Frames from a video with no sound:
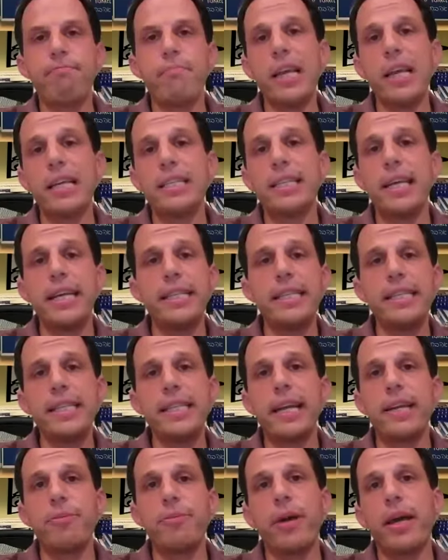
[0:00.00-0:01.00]
As I
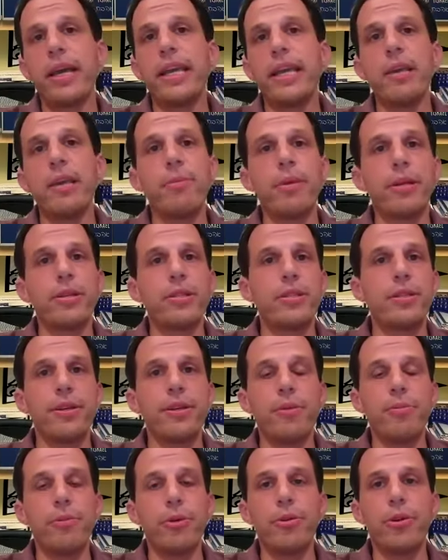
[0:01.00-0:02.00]
said in my email to the
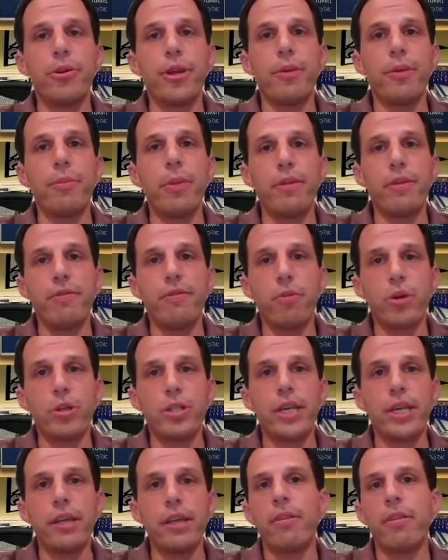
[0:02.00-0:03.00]
community on May
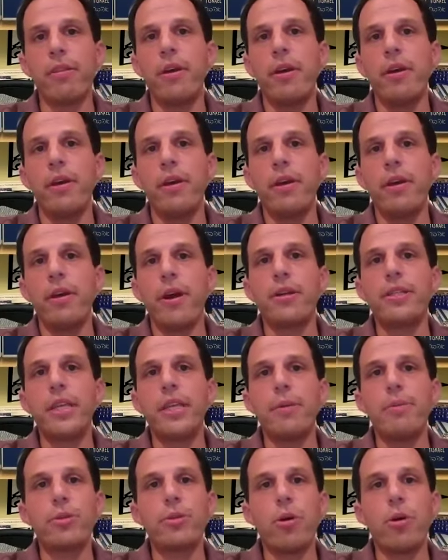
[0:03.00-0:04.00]
14th, our
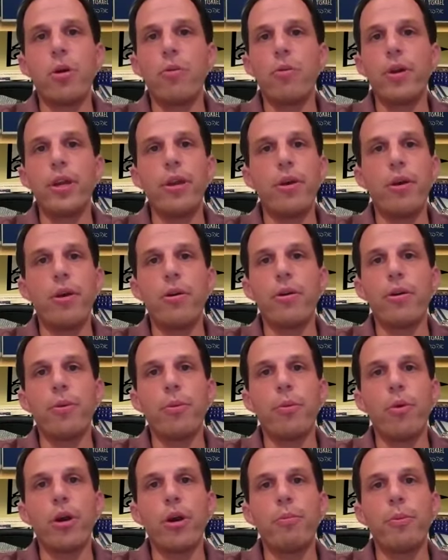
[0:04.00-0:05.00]
team is already hard at
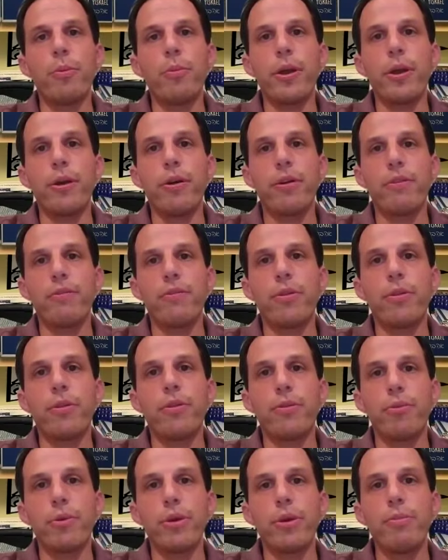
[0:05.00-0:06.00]
work preparing for the
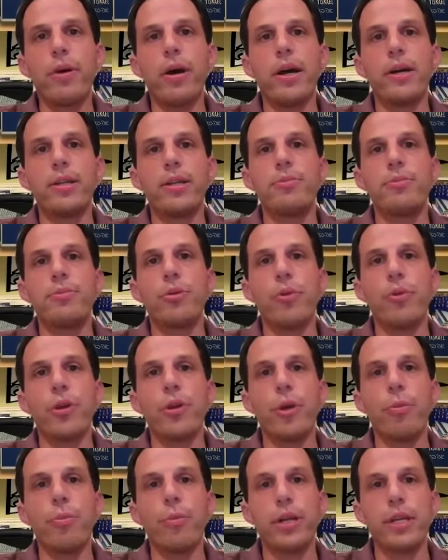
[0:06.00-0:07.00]
3 possible
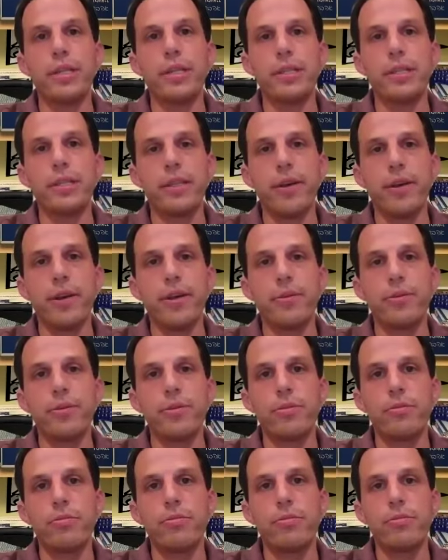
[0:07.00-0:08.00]
reopening
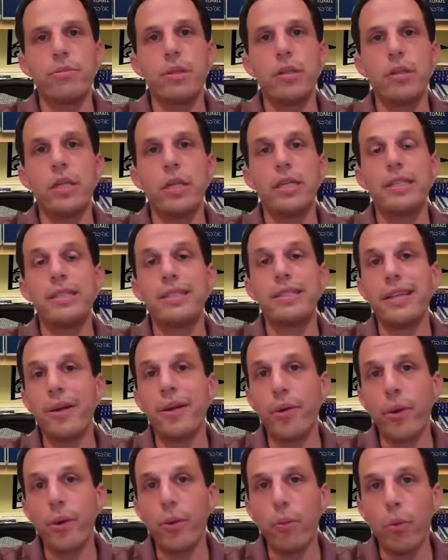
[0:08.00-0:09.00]
scenarios.
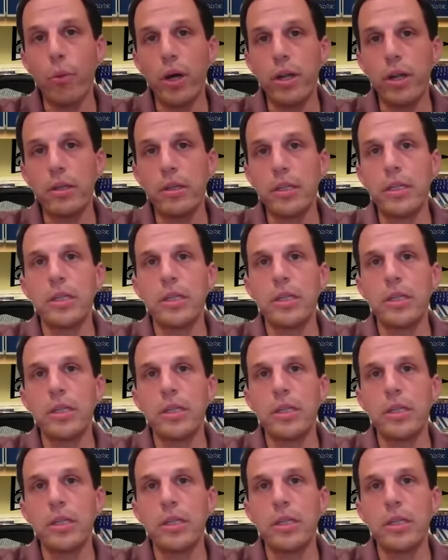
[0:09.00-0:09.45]
Scenario 1,